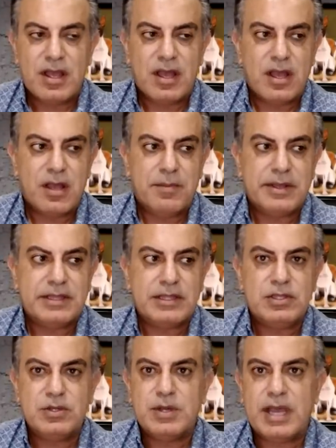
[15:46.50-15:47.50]
Uh, but they
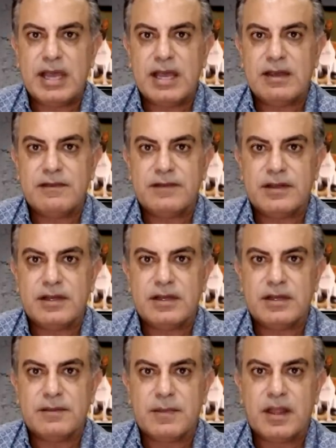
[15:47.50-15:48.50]
do have
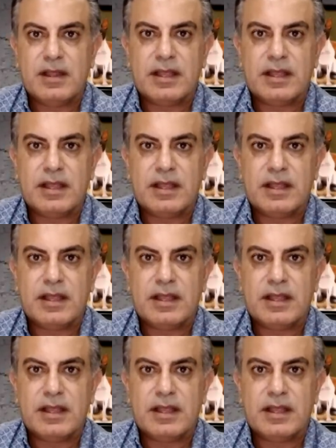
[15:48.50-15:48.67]
um,